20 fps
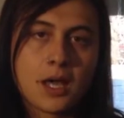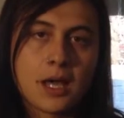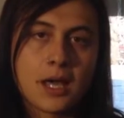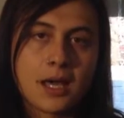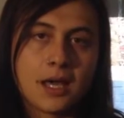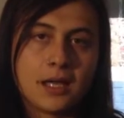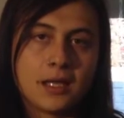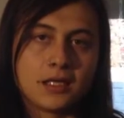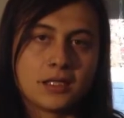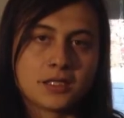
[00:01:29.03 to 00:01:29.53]

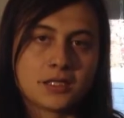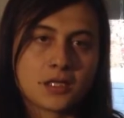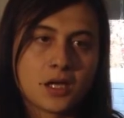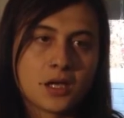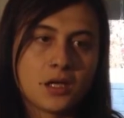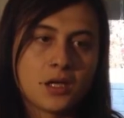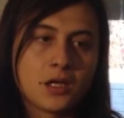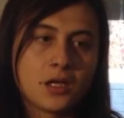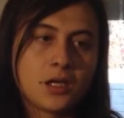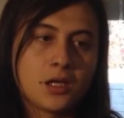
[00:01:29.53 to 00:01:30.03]
And
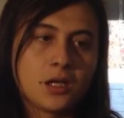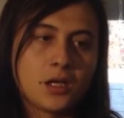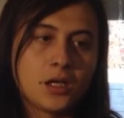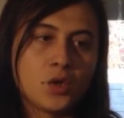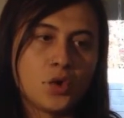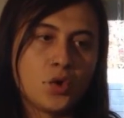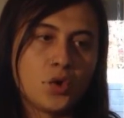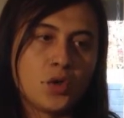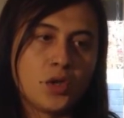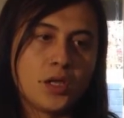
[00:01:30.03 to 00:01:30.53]

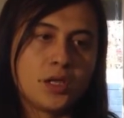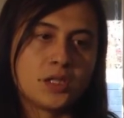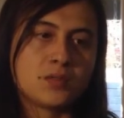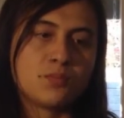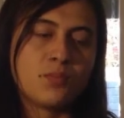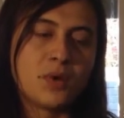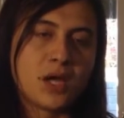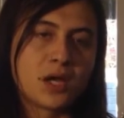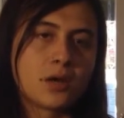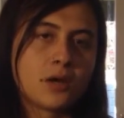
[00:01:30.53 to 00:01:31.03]
it's
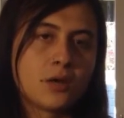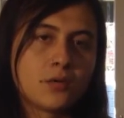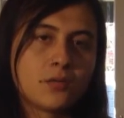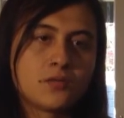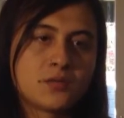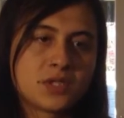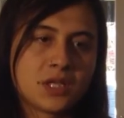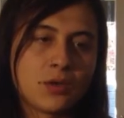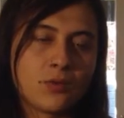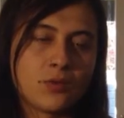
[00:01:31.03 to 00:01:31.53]
better,
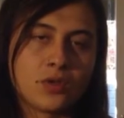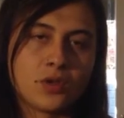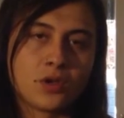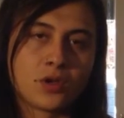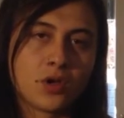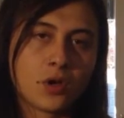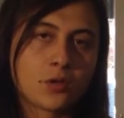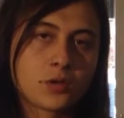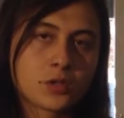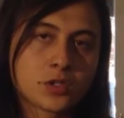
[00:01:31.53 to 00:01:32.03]
say, with your
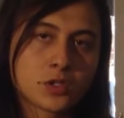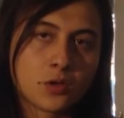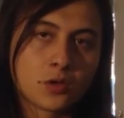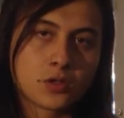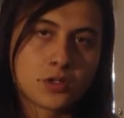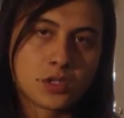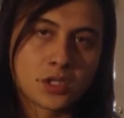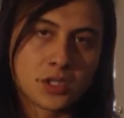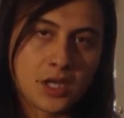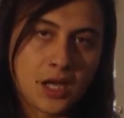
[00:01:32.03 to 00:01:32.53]
ghost
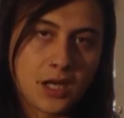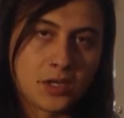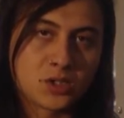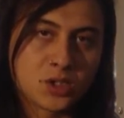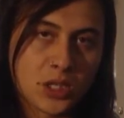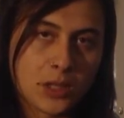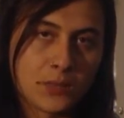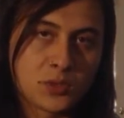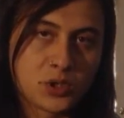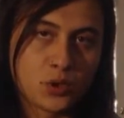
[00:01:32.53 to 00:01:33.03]
O's to catch
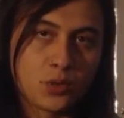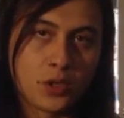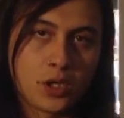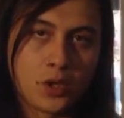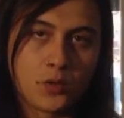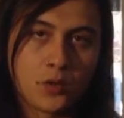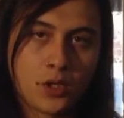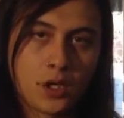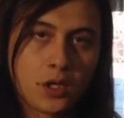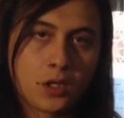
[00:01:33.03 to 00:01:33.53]
up to it
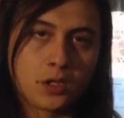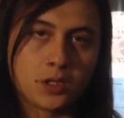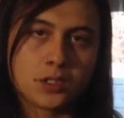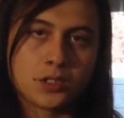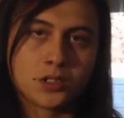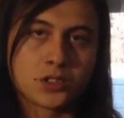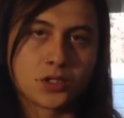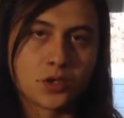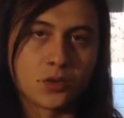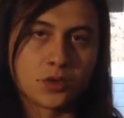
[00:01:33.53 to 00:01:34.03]

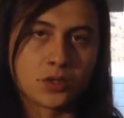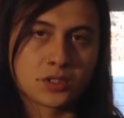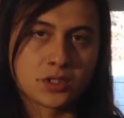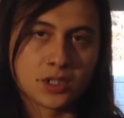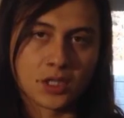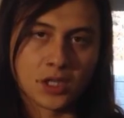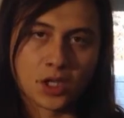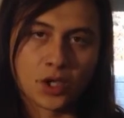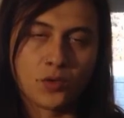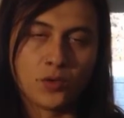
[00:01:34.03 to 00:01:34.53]
quickly, so it's
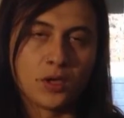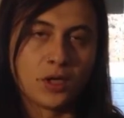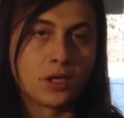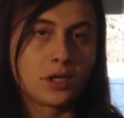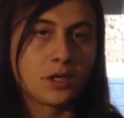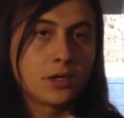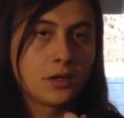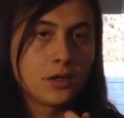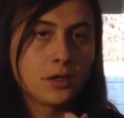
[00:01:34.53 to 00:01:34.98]
like a quick